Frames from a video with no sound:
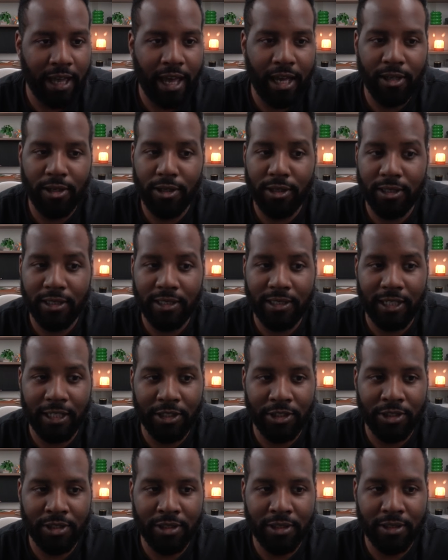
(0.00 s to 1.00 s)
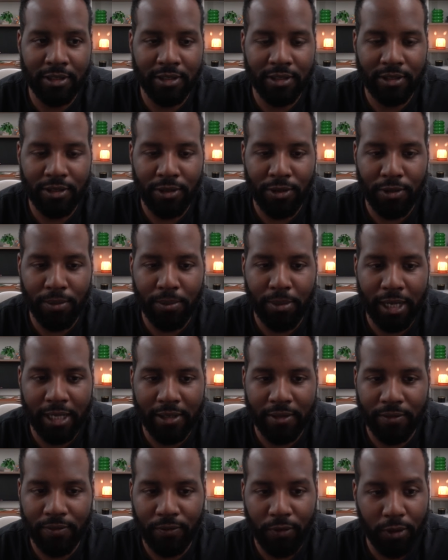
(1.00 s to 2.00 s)
add-on sections. So by
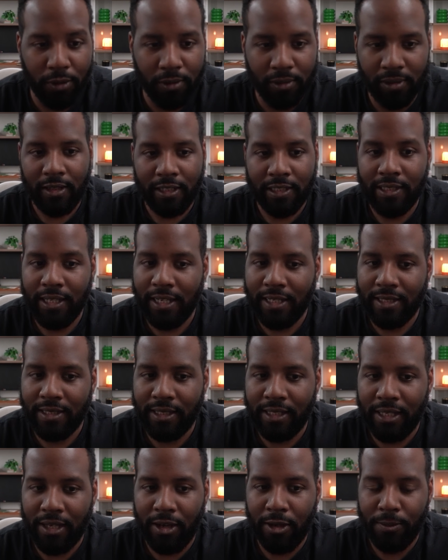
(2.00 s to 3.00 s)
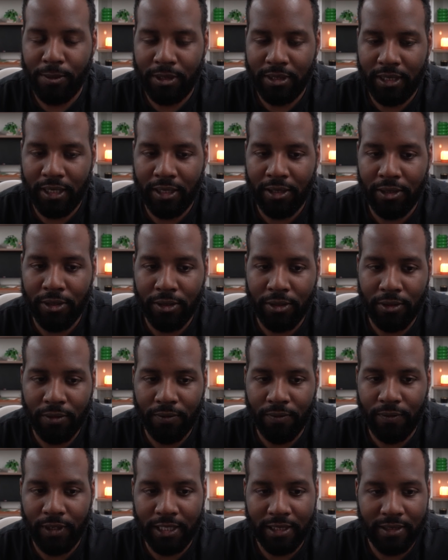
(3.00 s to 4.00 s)
default, this has the upscaler,
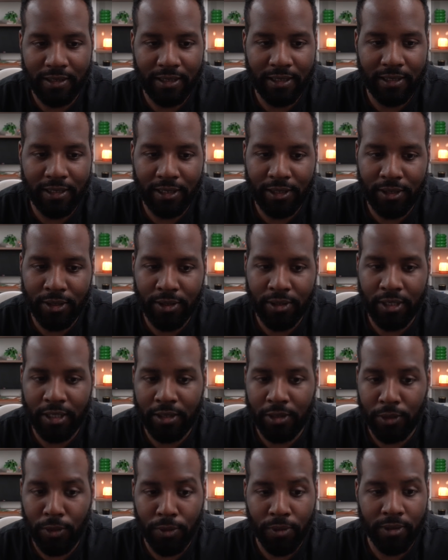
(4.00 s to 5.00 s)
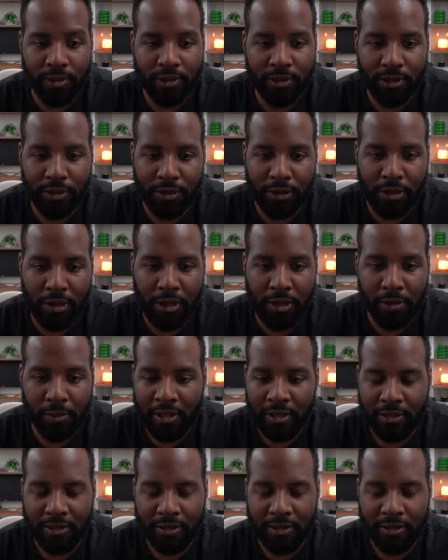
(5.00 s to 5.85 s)
face detailer, and LoRAs turned on.